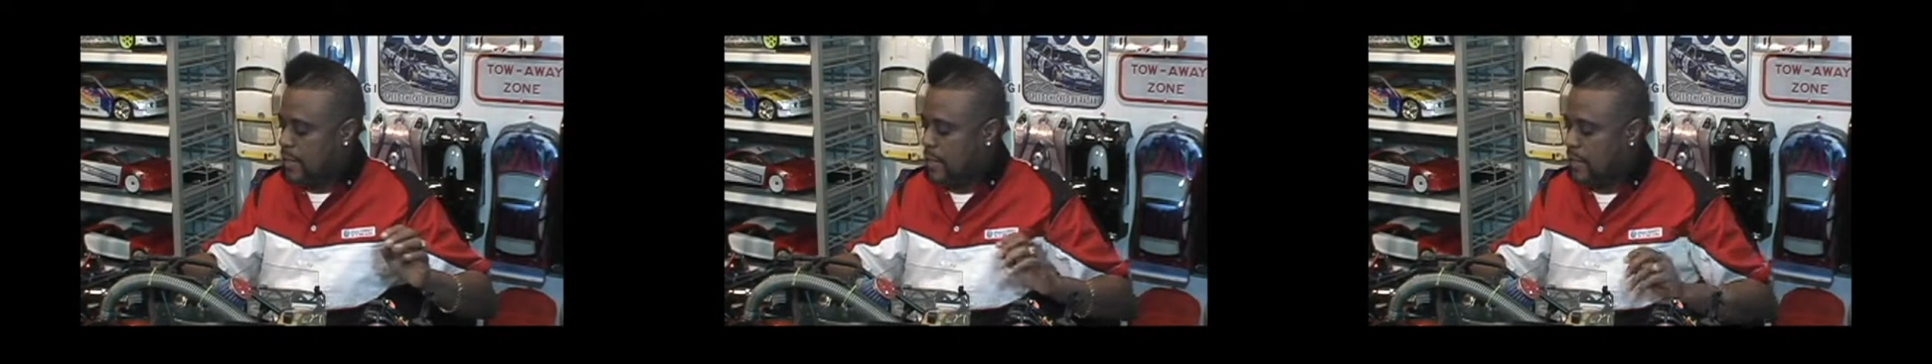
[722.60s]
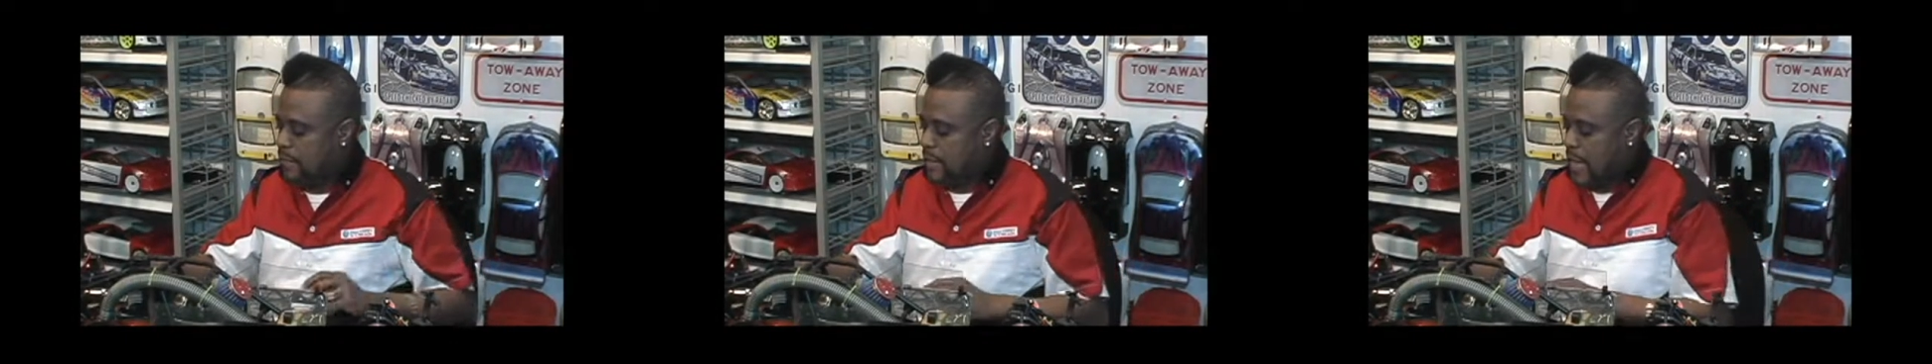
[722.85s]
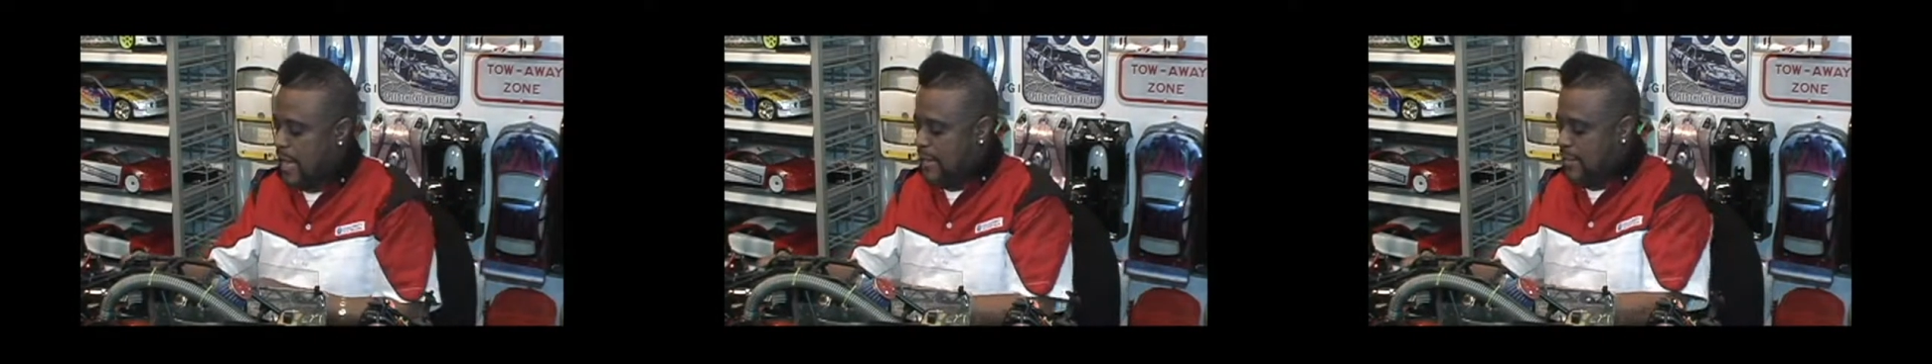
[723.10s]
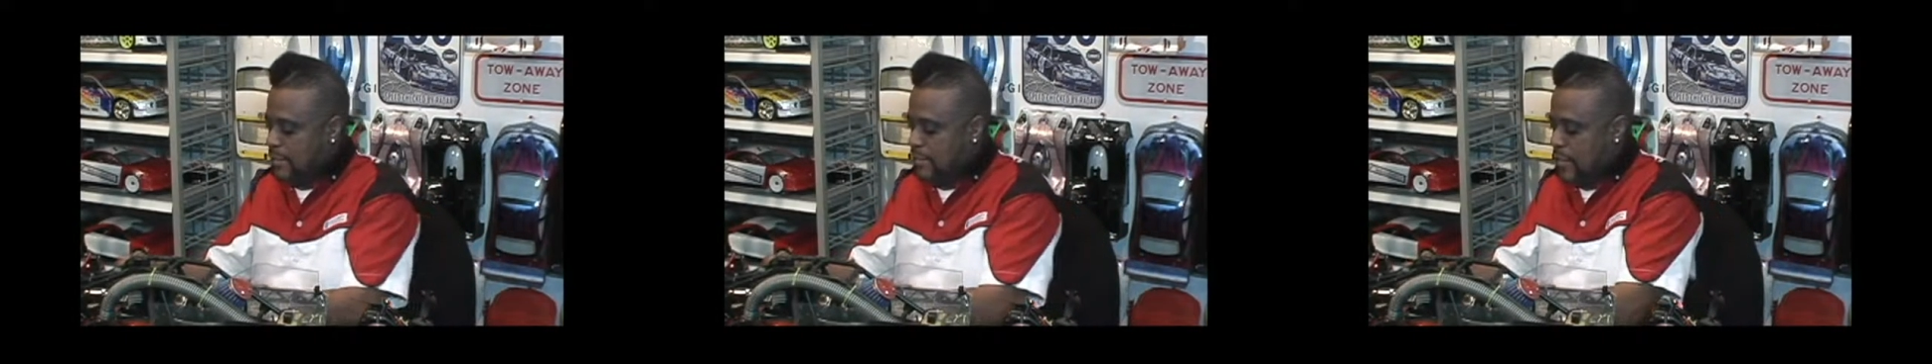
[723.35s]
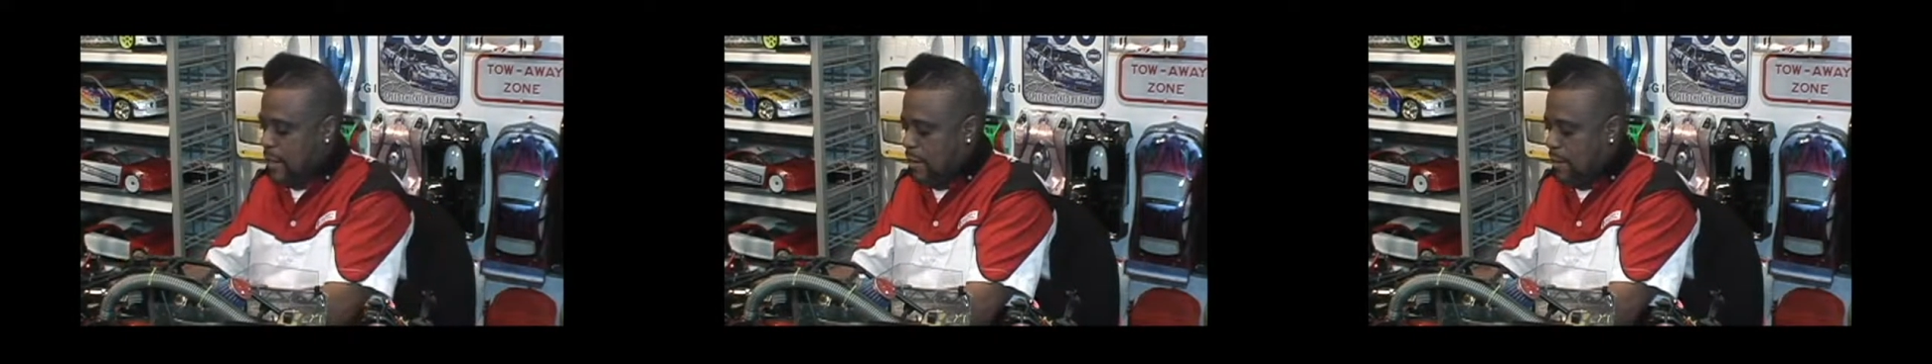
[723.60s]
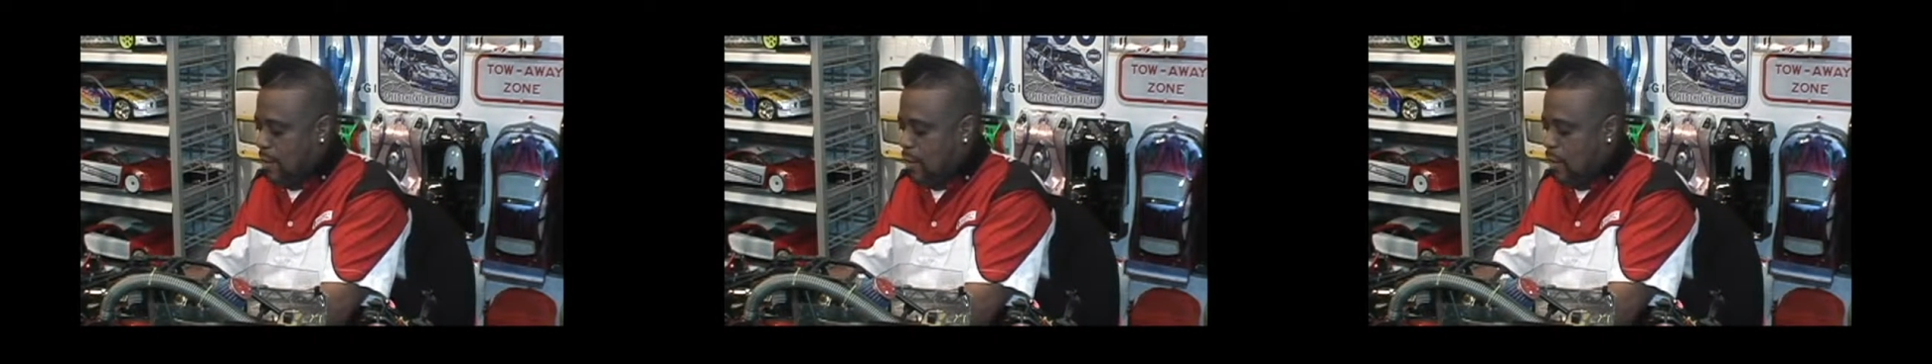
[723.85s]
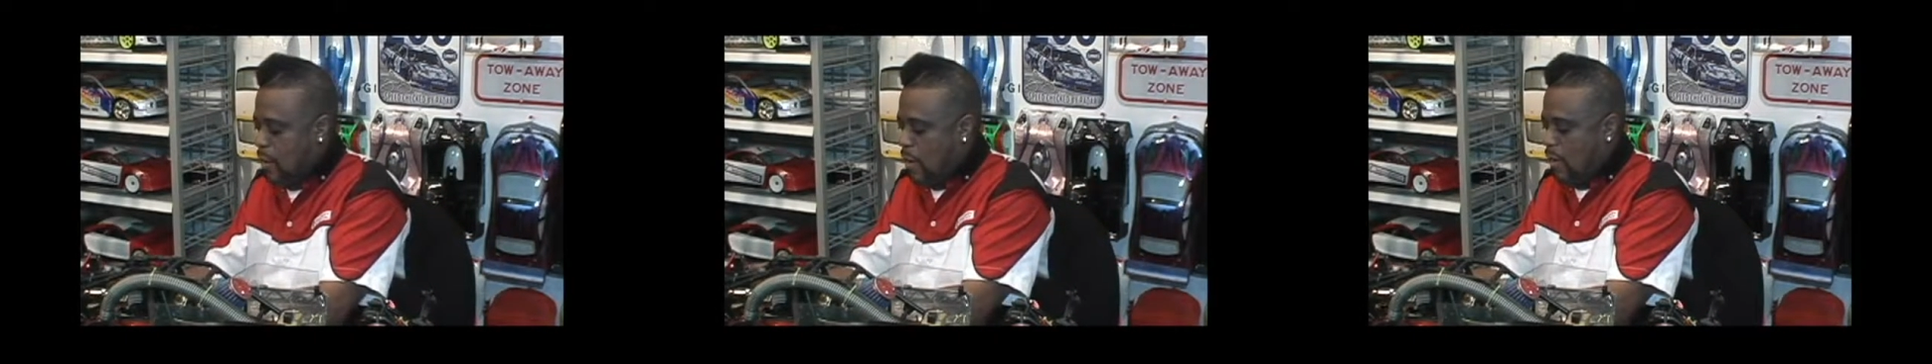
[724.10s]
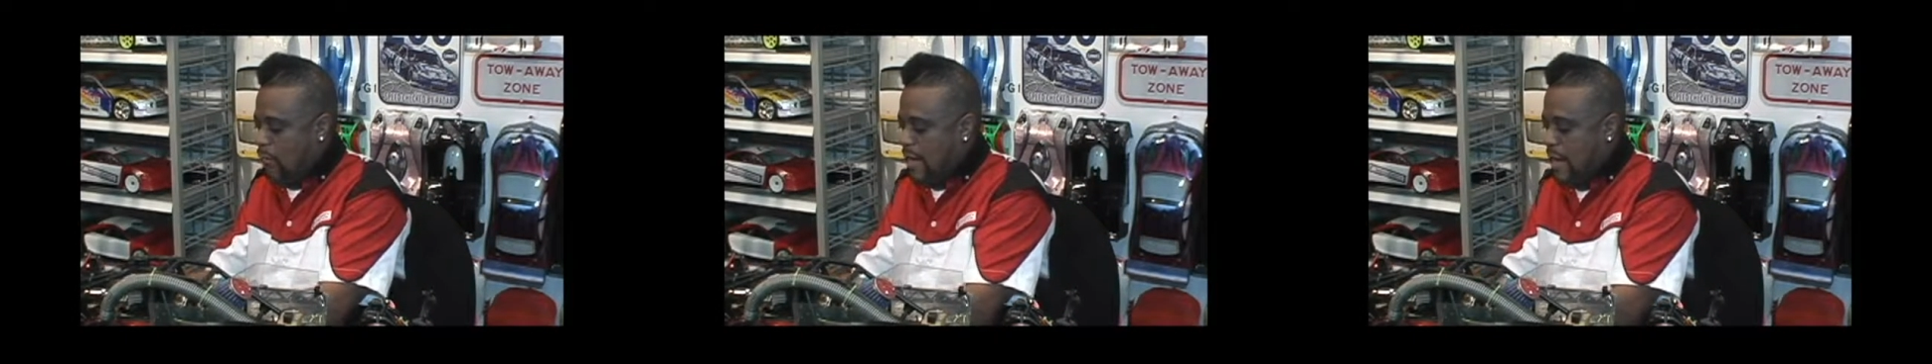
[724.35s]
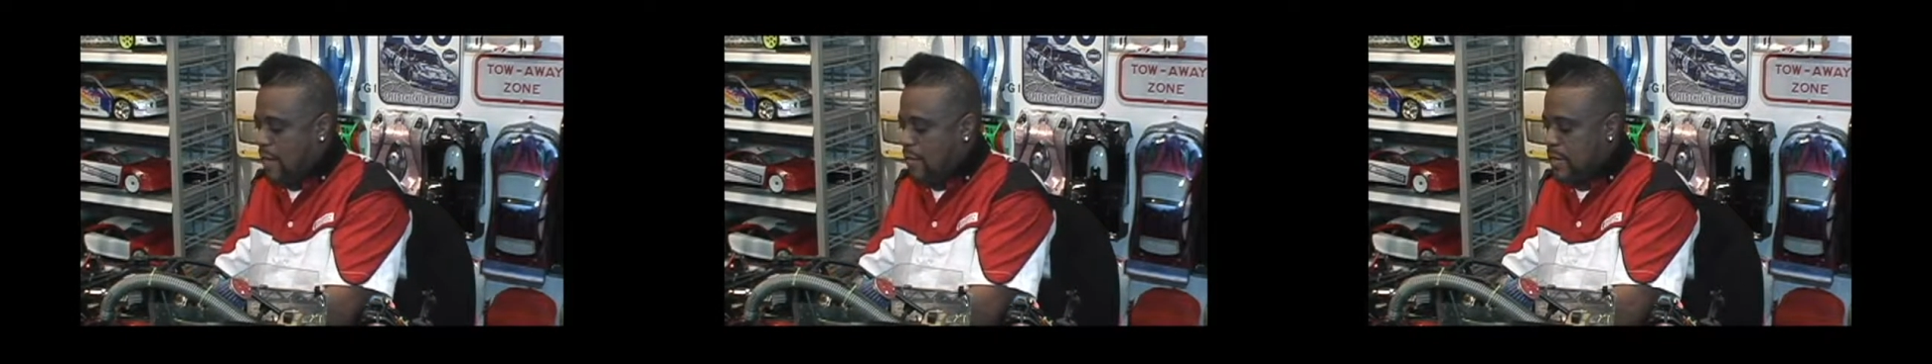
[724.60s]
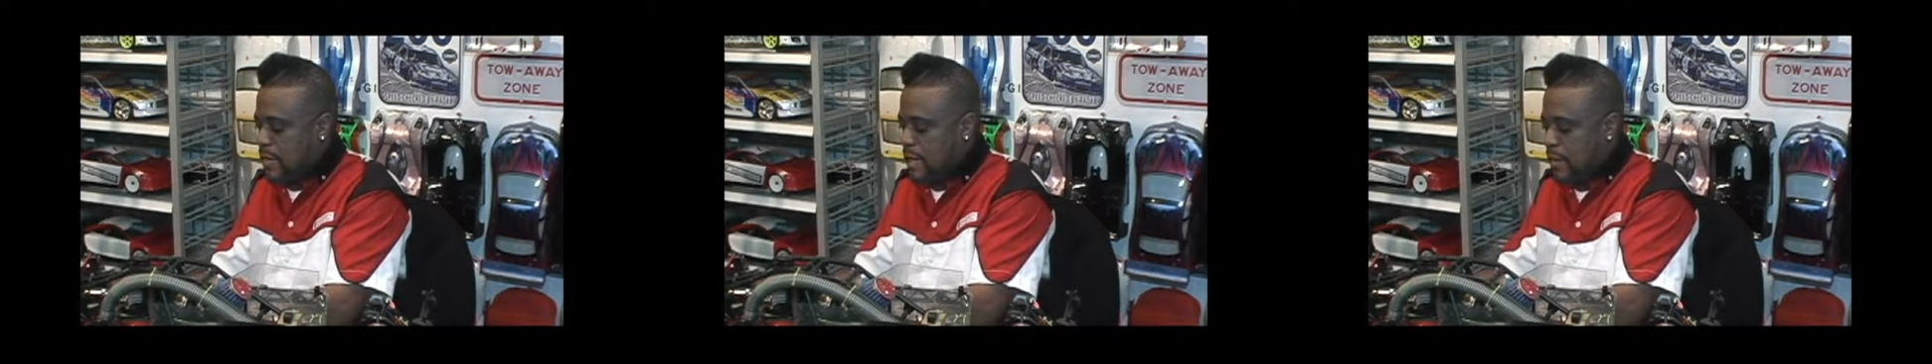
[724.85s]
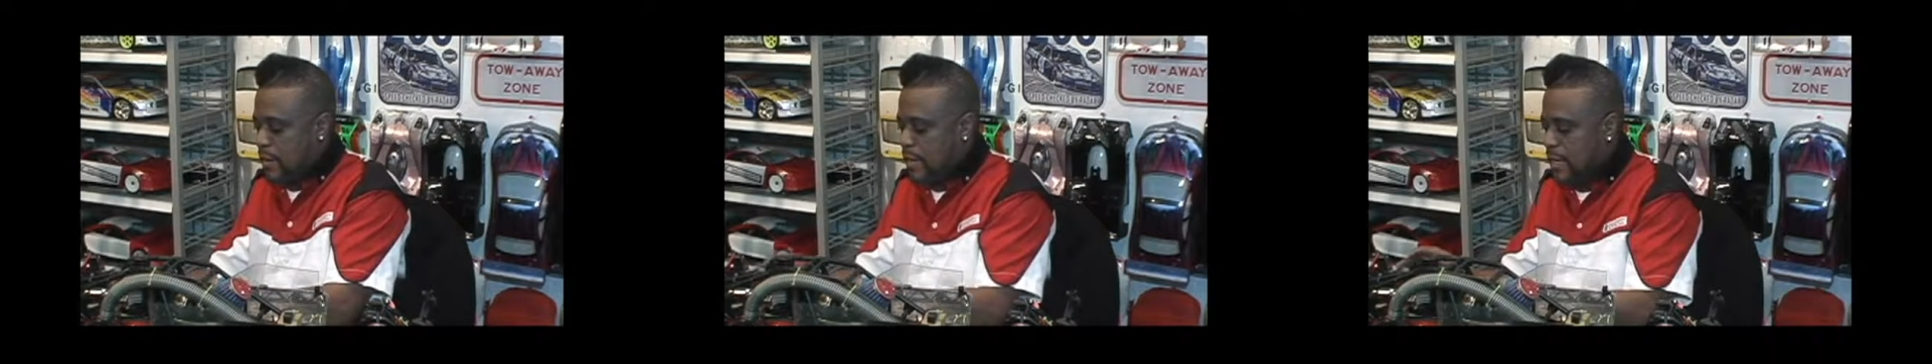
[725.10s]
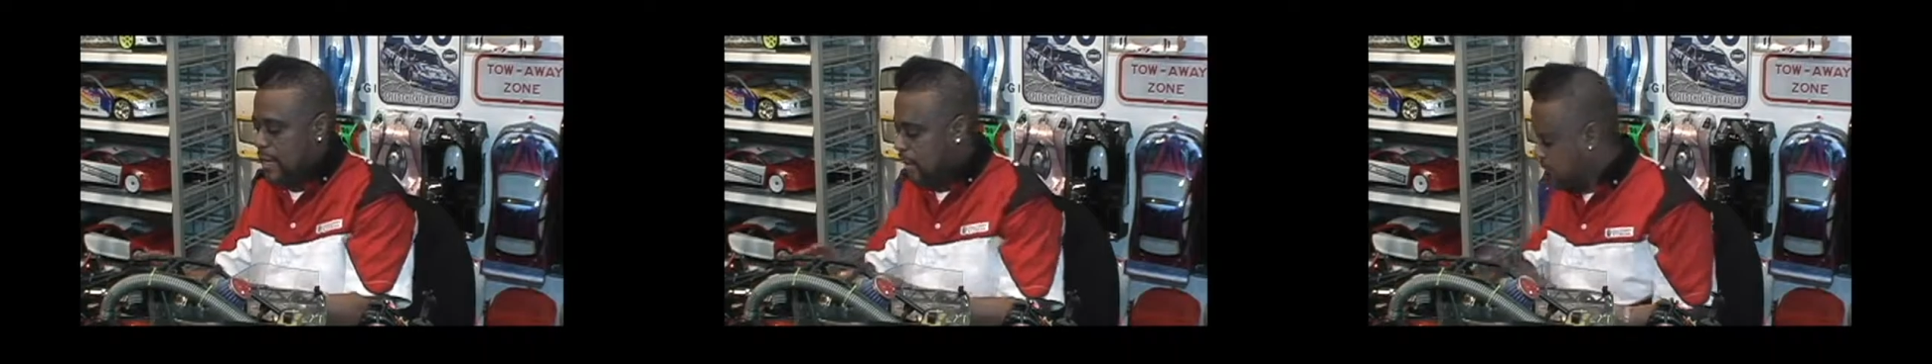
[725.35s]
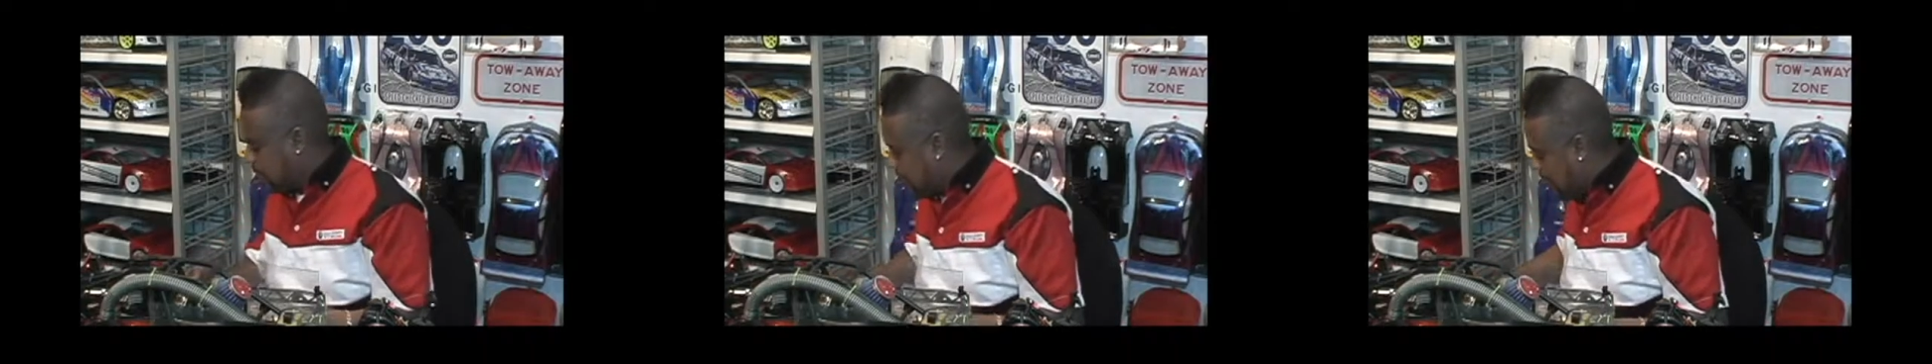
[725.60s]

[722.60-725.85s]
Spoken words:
inside this area, all around here, is a